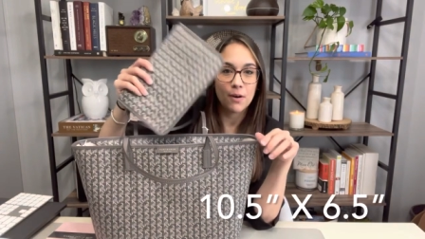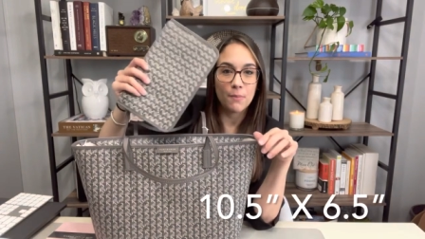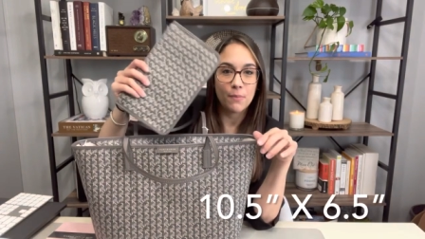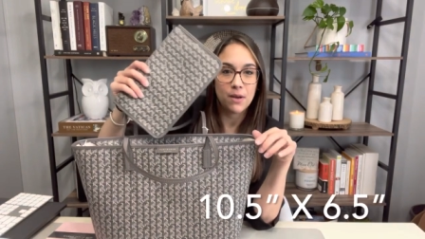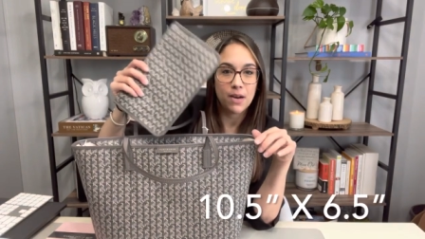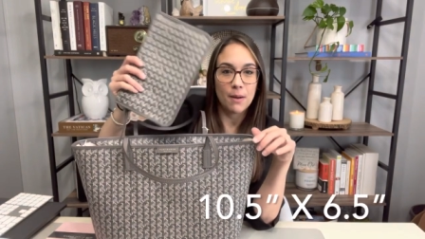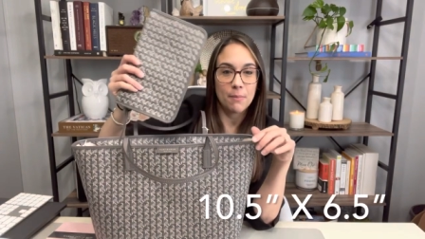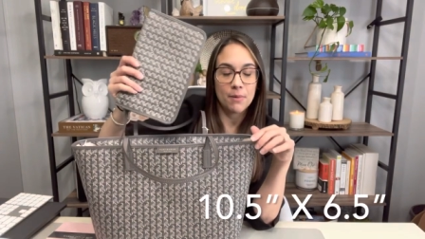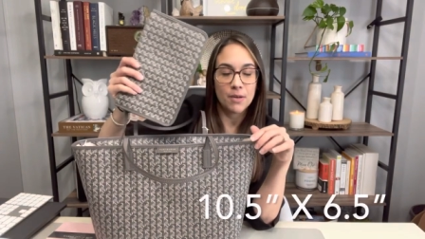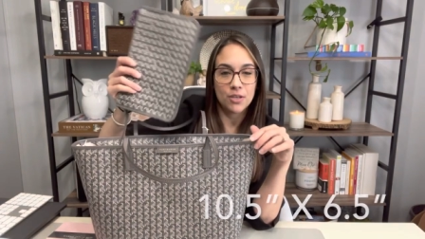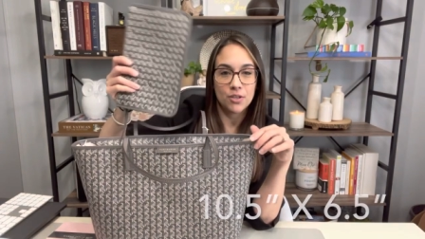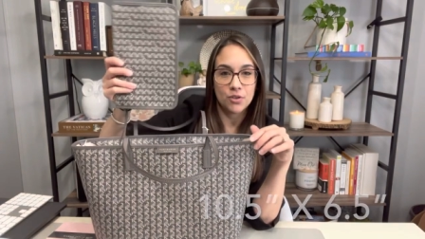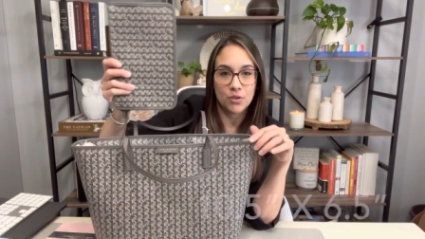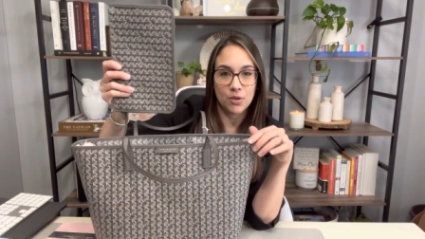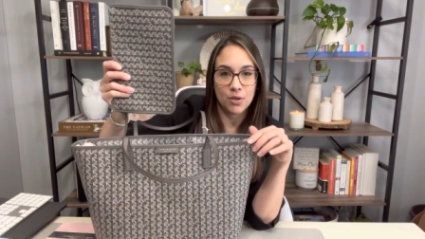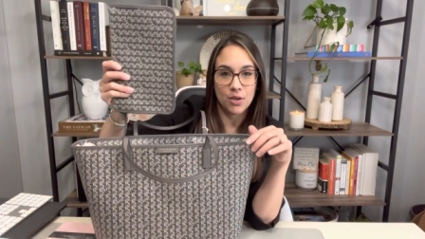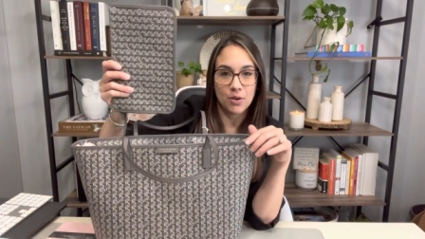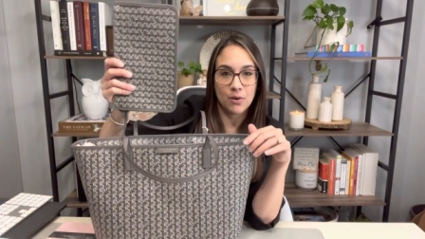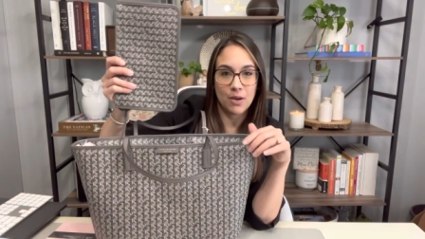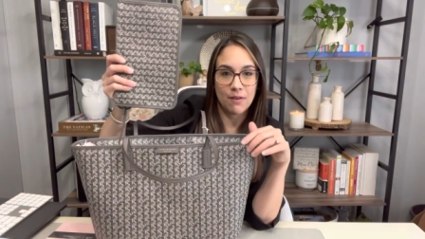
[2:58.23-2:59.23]
but I'm gonna show
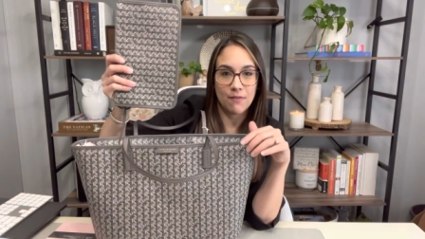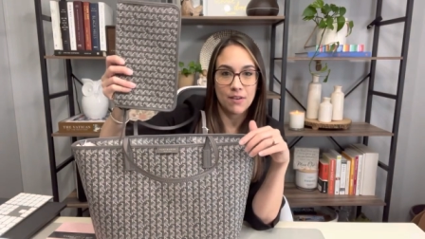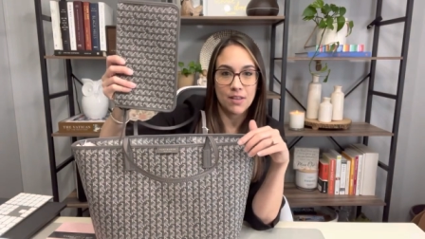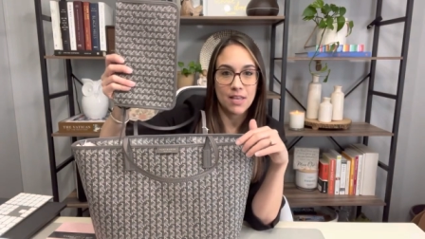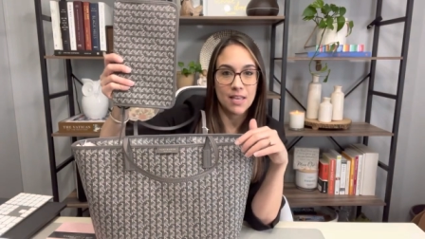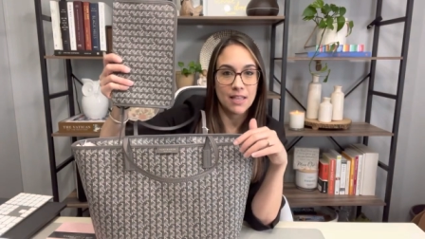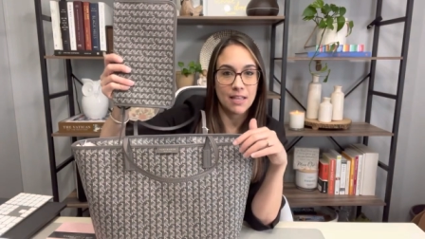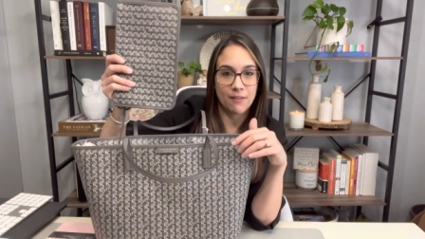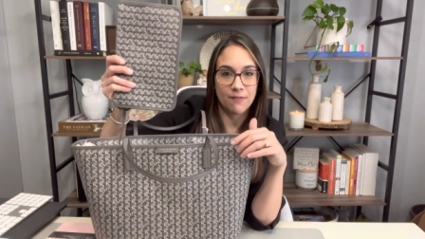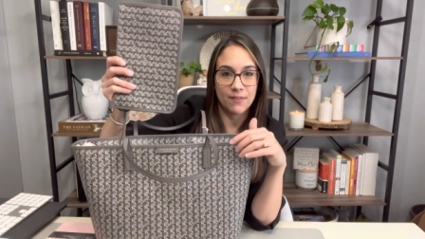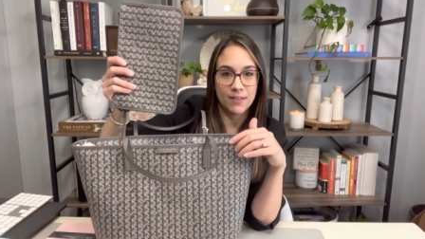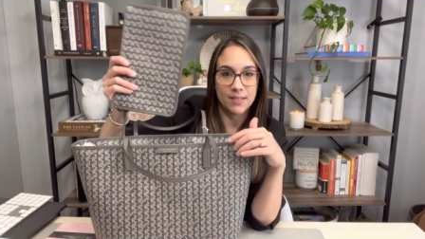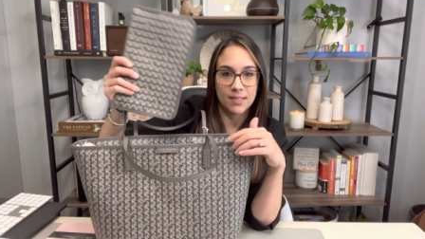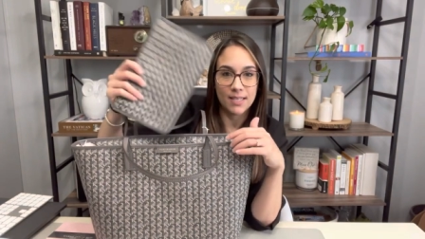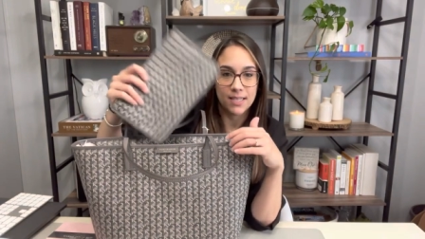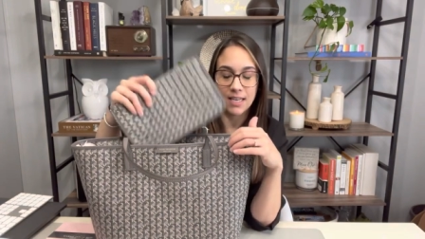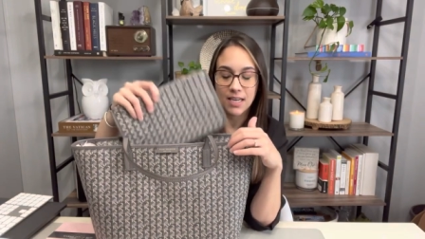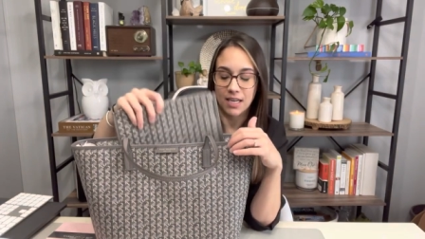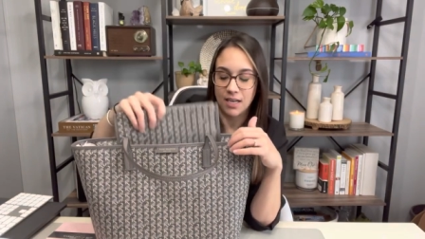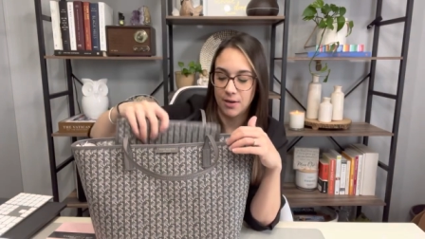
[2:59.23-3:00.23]
you everything that fits
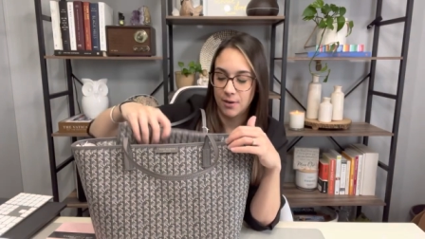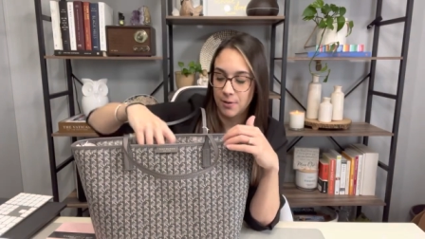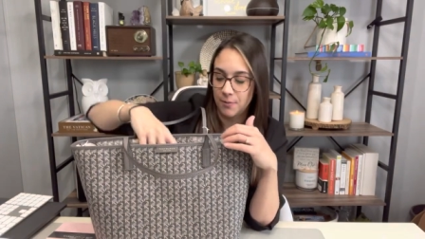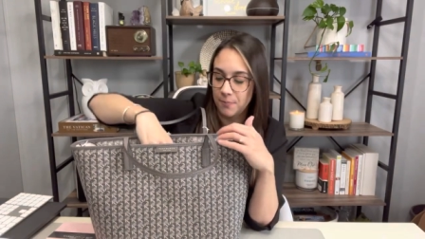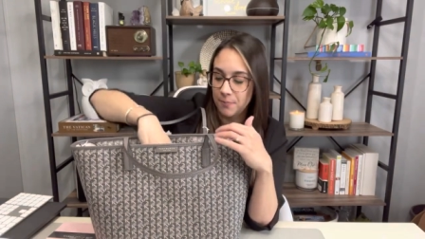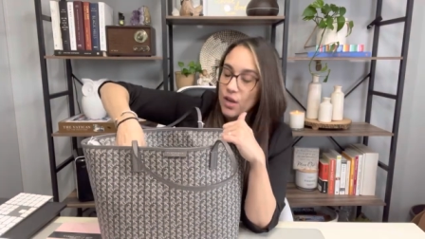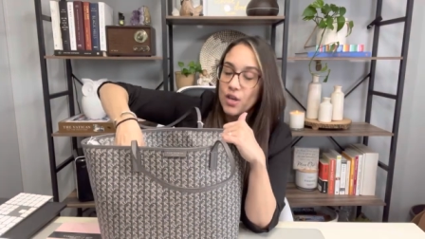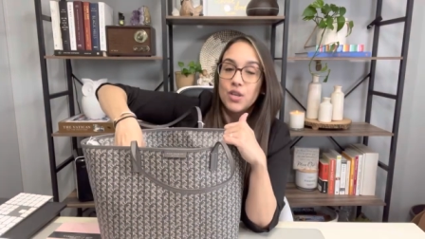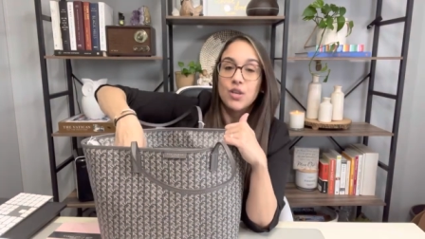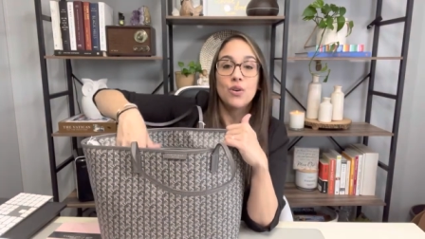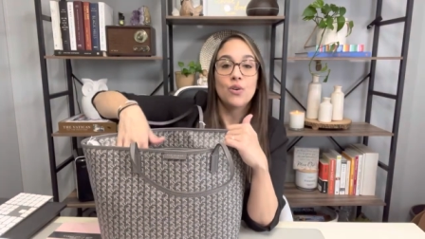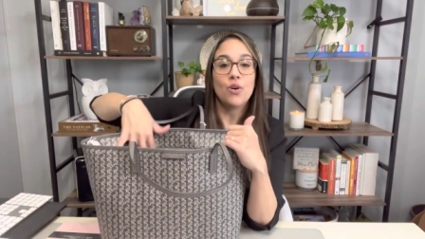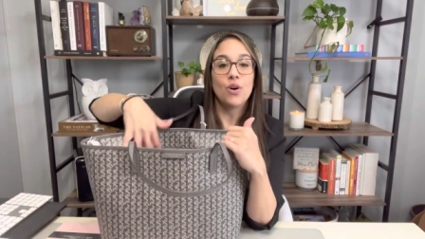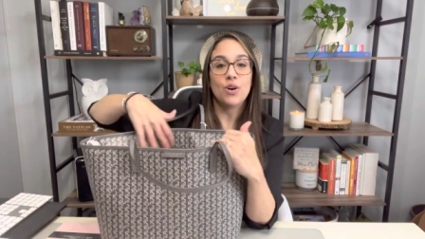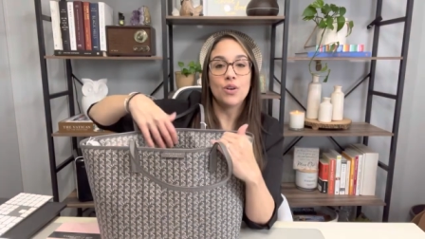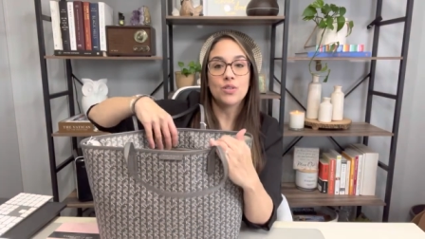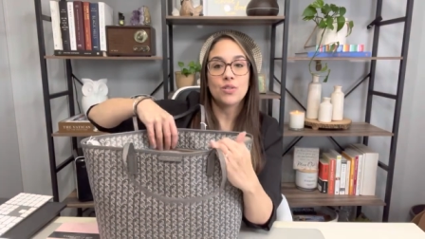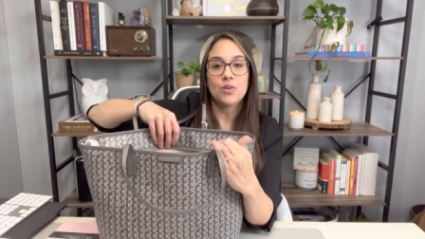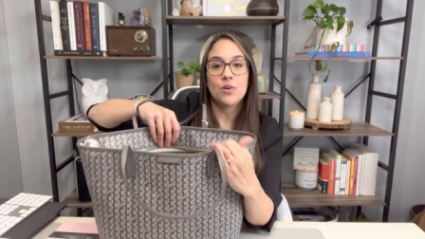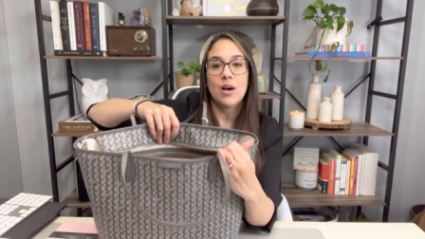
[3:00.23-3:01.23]
in here. You also